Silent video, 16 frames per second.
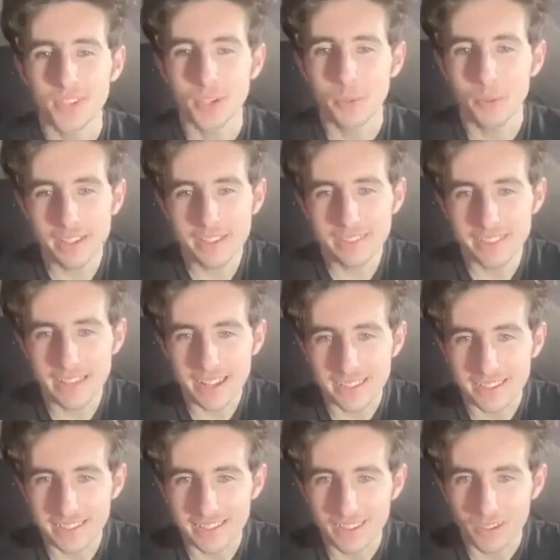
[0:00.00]
what is
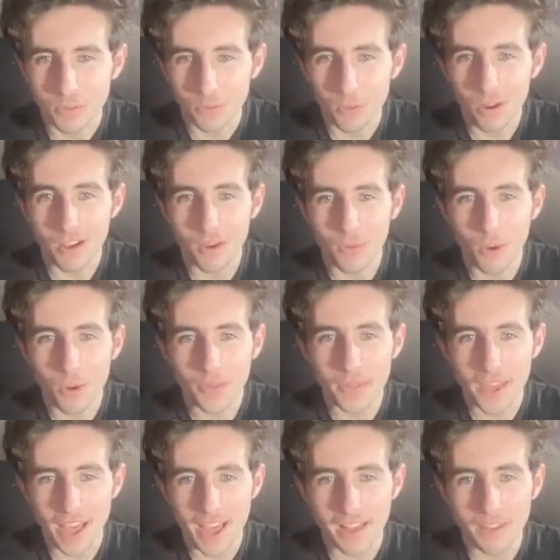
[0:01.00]
this? What what
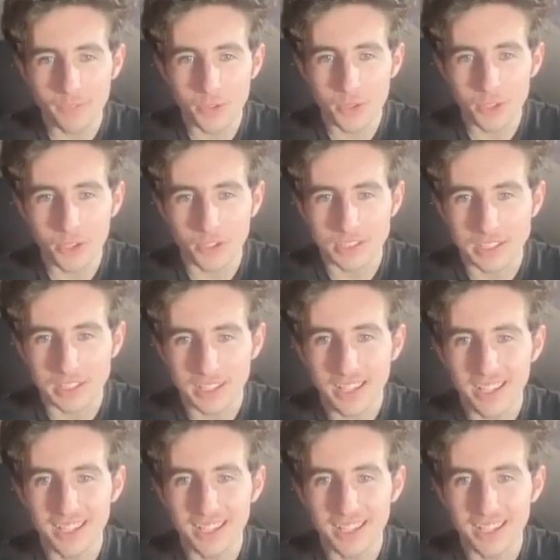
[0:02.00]
the hell have you cooked?